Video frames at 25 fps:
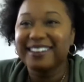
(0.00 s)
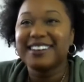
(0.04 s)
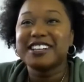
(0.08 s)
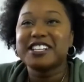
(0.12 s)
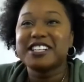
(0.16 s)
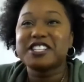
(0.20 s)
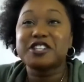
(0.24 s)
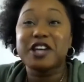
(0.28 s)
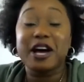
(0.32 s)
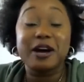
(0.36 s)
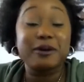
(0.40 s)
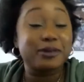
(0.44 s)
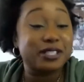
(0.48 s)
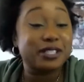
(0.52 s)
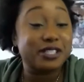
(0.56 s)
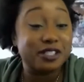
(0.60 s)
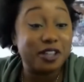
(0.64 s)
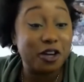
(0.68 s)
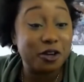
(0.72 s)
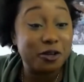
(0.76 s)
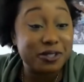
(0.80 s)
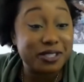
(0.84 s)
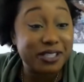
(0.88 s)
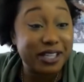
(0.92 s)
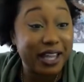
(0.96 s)
So I was
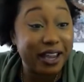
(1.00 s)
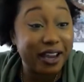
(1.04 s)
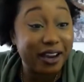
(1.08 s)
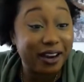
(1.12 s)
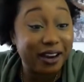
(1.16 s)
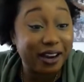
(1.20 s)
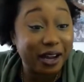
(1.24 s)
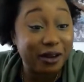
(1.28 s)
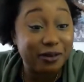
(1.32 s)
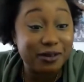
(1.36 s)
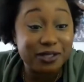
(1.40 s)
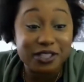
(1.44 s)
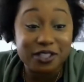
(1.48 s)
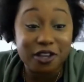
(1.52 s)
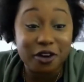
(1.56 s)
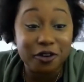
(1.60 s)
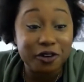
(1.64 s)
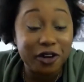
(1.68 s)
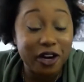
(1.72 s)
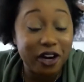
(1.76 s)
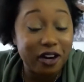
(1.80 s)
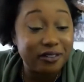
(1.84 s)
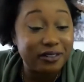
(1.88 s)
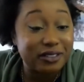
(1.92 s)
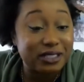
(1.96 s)
so scared. I was so
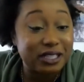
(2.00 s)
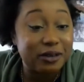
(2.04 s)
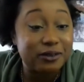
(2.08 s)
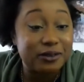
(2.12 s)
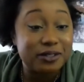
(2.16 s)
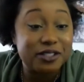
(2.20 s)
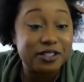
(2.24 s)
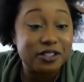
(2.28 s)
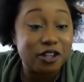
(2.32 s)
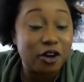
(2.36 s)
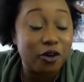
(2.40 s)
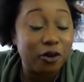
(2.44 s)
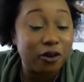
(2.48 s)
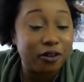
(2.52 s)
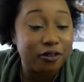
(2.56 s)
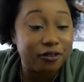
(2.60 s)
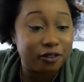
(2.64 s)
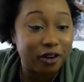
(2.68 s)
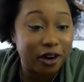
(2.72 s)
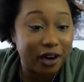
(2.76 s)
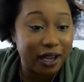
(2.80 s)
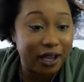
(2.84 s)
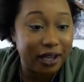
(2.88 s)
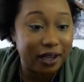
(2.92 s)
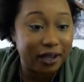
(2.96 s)
nervous. I was so
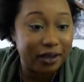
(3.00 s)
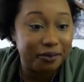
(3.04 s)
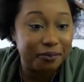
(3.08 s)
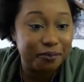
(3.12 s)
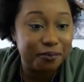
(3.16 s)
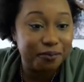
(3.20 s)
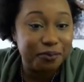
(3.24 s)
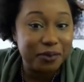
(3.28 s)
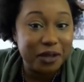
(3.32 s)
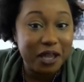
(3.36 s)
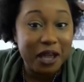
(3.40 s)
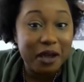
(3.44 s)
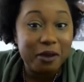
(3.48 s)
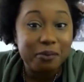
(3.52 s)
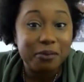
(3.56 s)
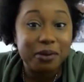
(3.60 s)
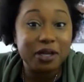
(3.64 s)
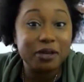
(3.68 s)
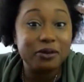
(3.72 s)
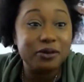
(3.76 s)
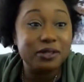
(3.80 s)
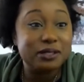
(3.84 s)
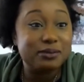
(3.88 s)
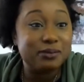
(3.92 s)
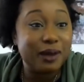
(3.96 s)
afraid. But
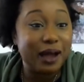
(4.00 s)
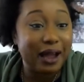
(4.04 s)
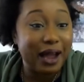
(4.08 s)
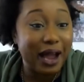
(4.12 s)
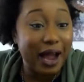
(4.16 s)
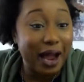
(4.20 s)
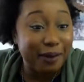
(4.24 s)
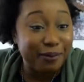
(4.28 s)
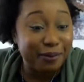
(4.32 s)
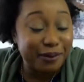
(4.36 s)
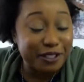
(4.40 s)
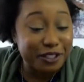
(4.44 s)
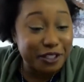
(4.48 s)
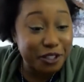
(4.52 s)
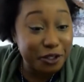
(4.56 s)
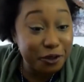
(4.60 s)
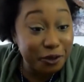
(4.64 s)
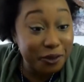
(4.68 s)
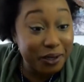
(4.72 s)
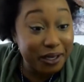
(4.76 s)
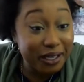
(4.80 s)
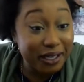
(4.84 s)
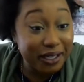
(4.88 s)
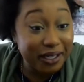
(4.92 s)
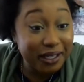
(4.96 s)
it was my
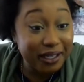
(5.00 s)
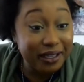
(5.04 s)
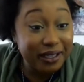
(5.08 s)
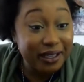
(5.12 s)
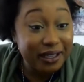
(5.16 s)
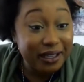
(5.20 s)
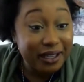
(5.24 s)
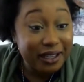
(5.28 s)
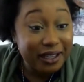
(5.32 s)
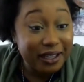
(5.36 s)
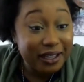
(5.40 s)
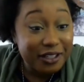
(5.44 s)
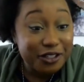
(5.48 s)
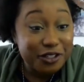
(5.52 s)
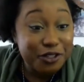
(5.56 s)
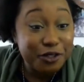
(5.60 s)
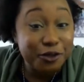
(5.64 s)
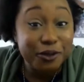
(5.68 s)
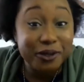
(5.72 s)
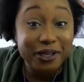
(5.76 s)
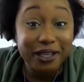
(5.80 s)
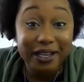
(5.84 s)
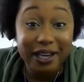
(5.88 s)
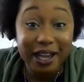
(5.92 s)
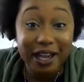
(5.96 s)
opportunity to
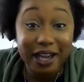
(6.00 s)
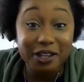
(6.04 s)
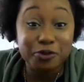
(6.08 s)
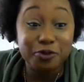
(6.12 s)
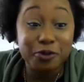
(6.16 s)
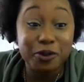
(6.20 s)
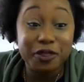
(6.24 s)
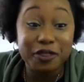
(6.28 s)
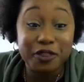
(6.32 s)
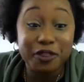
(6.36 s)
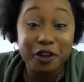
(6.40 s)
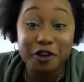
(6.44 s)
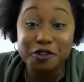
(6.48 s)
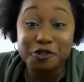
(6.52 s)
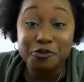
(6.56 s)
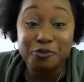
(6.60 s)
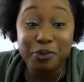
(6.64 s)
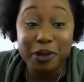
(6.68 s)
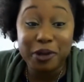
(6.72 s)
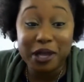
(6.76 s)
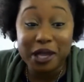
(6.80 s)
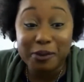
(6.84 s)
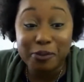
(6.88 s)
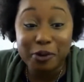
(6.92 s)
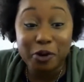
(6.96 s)
connect with those
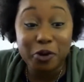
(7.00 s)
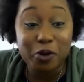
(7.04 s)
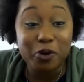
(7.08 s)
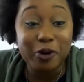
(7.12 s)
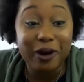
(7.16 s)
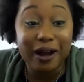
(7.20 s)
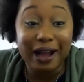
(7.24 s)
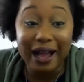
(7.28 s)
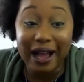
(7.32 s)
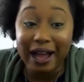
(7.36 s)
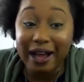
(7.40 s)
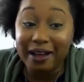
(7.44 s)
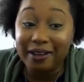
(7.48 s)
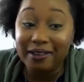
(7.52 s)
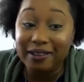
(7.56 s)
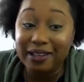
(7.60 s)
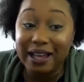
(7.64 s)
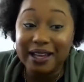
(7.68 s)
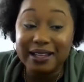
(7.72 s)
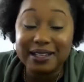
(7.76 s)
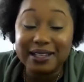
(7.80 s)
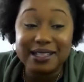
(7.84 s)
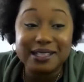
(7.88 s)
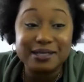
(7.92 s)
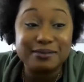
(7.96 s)
people who I
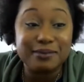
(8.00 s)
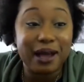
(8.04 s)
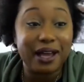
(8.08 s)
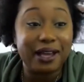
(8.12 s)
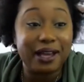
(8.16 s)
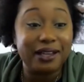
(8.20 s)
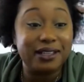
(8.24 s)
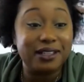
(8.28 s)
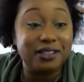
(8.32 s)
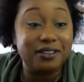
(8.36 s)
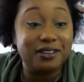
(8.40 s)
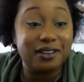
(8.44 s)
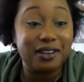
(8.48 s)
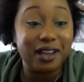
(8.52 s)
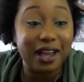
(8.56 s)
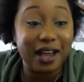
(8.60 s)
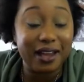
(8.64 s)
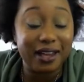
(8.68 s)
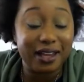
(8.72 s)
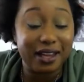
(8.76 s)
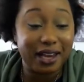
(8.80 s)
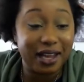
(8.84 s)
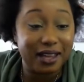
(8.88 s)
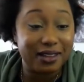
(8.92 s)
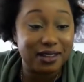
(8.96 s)
outlined as my ideal
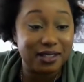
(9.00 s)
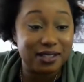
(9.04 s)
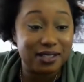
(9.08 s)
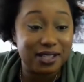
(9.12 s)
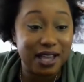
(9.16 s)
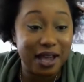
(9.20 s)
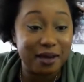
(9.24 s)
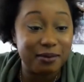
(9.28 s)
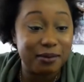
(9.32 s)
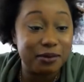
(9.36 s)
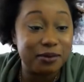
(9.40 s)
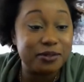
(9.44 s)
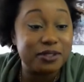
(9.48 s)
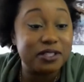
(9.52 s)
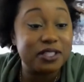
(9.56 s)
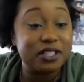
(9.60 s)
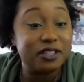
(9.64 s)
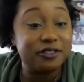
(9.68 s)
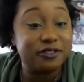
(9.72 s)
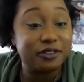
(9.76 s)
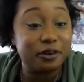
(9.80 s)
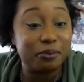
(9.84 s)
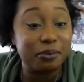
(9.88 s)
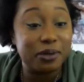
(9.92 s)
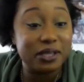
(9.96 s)
client. At the time, it was a
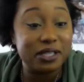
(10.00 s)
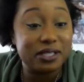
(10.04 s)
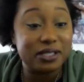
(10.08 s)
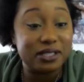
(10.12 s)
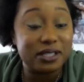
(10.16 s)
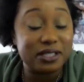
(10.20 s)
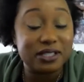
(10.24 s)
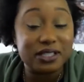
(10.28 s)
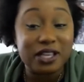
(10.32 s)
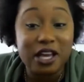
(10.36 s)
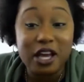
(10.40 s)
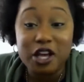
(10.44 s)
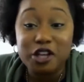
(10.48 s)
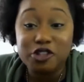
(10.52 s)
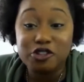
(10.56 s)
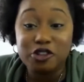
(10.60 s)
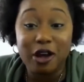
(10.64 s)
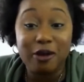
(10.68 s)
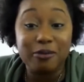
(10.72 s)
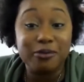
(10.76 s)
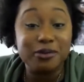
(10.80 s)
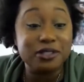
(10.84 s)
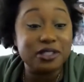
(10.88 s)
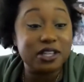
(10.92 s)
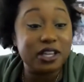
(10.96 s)
different business. So I
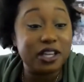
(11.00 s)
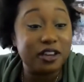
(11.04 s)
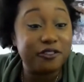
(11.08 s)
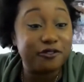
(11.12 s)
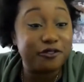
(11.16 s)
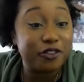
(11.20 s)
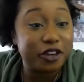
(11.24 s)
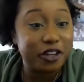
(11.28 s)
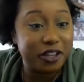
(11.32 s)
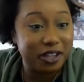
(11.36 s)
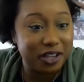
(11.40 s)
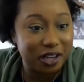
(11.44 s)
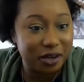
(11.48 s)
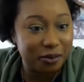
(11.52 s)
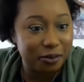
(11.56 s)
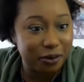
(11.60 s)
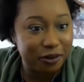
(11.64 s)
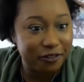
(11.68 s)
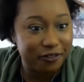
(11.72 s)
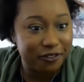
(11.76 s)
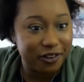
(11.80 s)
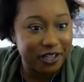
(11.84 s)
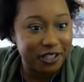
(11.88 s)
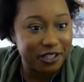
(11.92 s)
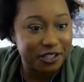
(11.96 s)
was looking for young
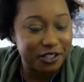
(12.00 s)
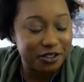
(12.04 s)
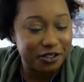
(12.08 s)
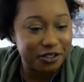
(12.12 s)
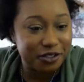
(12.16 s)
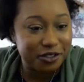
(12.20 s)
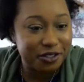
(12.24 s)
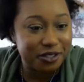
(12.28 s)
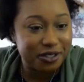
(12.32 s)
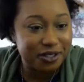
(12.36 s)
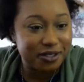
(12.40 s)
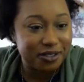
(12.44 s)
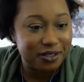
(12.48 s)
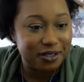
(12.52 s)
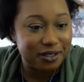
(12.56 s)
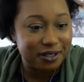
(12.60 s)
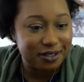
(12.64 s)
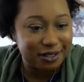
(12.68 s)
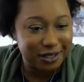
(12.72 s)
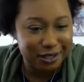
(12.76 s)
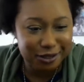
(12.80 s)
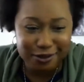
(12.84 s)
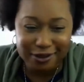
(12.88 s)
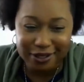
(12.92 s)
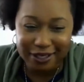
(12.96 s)
professionals.
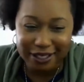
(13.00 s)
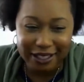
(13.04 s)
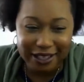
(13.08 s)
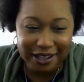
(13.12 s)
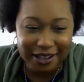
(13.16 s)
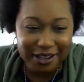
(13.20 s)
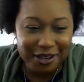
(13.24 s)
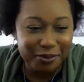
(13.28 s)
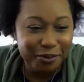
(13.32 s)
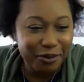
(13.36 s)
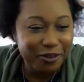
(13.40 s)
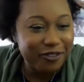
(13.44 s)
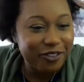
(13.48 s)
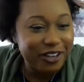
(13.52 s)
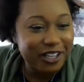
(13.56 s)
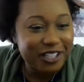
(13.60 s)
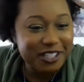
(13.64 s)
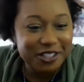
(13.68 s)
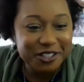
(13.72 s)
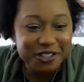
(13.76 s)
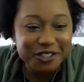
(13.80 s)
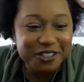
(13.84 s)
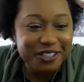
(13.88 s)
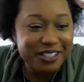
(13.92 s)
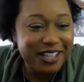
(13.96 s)
This is a young
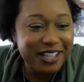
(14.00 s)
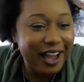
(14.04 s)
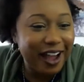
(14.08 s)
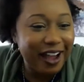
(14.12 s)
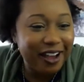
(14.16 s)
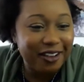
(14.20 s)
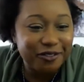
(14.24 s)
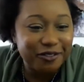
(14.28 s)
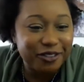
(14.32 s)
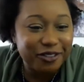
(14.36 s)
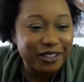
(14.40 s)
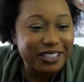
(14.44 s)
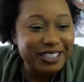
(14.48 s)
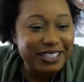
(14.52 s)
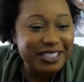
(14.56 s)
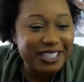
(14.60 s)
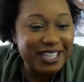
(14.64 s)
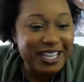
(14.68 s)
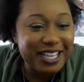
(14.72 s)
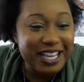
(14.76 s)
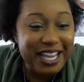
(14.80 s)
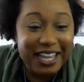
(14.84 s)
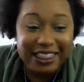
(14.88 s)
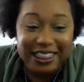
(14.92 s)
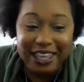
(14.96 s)
professionals conference.
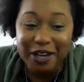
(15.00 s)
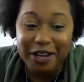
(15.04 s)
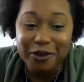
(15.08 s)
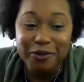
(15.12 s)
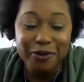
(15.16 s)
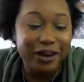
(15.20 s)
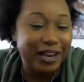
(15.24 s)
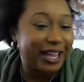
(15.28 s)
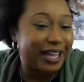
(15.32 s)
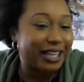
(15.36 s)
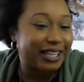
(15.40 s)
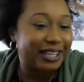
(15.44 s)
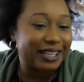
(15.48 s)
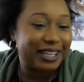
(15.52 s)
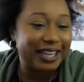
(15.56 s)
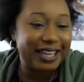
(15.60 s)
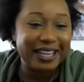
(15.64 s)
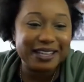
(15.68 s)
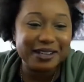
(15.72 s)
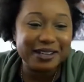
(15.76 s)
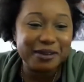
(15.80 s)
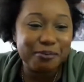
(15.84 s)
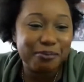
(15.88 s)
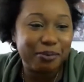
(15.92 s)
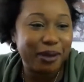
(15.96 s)
They were
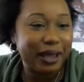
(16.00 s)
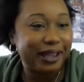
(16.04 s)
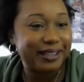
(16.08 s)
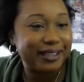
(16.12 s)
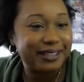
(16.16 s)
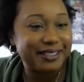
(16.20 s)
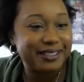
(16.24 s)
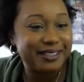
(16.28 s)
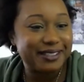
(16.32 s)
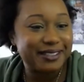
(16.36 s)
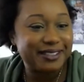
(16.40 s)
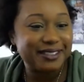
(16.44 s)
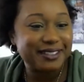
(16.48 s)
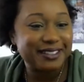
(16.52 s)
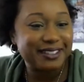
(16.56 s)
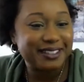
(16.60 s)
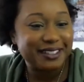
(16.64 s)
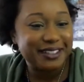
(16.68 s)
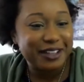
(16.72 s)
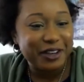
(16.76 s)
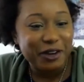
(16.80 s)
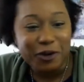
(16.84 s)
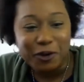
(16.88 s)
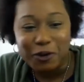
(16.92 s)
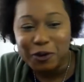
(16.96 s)
Atlanta based.
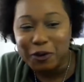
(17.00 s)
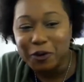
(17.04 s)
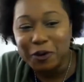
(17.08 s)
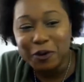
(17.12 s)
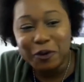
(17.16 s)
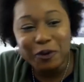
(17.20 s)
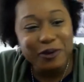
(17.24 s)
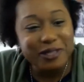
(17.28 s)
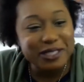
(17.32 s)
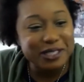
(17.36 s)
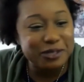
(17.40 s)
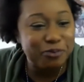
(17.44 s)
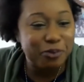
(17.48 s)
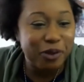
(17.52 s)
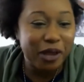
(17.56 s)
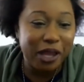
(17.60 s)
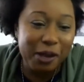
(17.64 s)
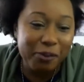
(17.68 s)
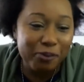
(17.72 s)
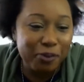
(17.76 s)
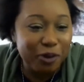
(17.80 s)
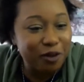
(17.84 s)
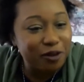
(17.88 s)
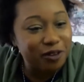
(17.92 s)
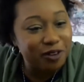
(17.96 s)
Ooh, it's
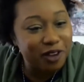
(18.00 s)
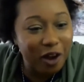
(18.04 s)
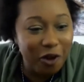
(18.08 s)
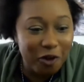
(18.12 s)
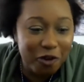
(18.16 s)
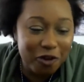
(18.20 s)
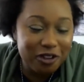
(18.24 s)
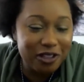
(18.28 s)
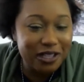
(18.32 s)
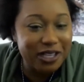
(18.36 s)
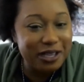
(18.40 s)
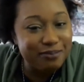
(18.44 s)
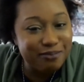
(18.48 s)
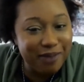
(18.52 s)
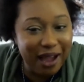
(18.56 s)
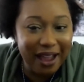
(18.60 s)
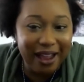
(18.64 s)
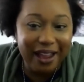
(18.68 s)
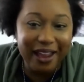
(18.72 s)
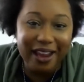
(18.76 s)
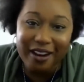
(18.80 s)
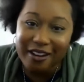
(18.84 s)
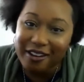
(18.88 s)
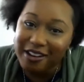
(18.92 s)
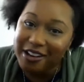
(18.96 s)
people local in my
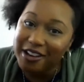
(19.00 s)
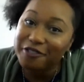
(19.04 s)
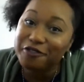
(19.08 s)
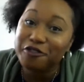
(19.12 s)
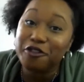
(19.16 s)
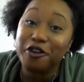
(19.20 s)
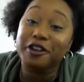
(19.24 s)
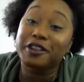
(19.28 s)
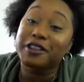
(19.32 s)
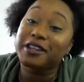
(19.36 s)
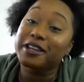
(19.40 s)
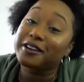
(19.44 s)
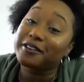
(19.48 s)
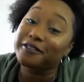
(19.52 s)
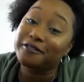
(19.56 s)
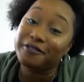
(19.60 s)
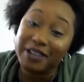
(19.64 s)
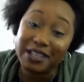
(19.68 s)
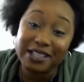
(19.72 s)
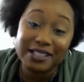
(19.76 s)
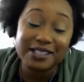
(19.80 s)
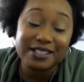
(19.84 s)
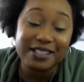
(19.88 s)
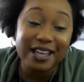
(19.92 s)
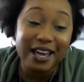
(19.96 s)
area for the
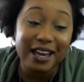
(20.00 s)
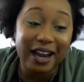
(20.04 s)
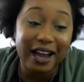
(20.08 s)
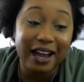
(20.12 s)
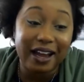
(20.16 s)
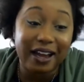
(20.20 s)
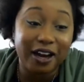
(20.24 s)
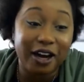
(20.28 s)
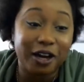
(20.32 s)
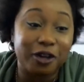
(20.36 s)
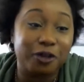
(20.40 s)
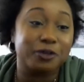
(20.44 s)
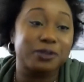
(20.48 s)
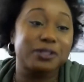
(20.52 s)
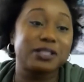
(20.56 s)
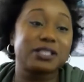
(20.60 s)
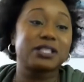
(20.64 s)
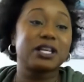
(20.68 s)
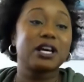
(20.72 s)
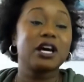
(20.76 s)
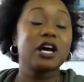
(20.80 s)
events that I host.